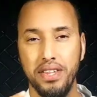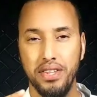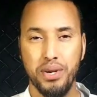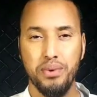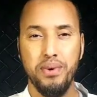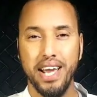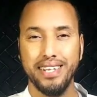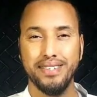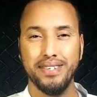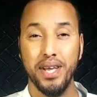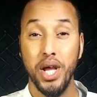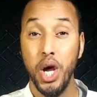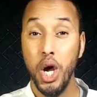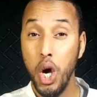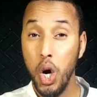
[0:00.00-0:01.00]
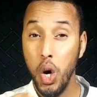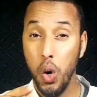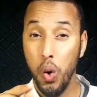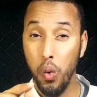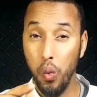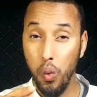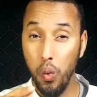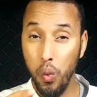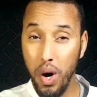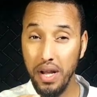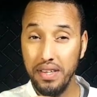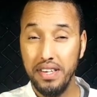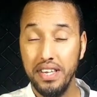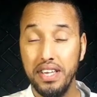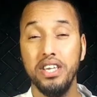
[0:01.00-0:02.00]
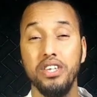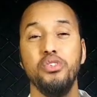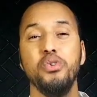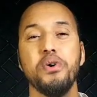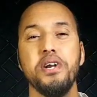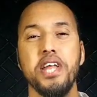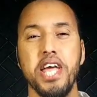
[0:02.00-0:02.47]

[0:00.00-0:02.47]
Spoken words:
Direct. What is your